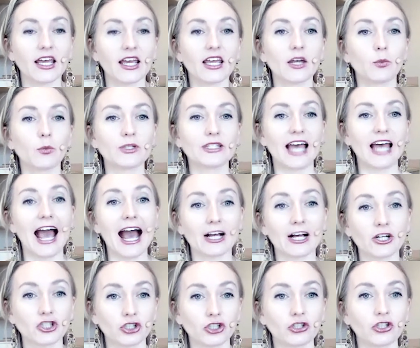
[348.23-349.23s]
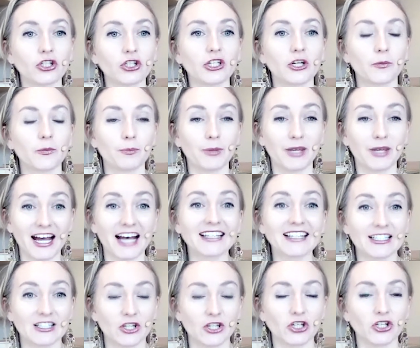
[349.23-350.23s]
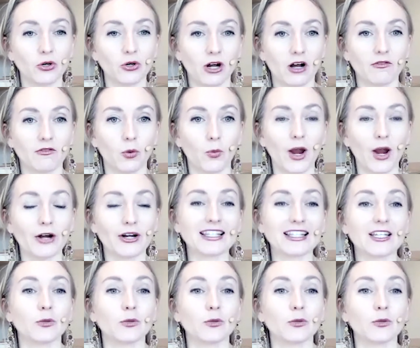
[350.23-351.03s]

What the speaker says: It was actually, because it's the yoga of awareness,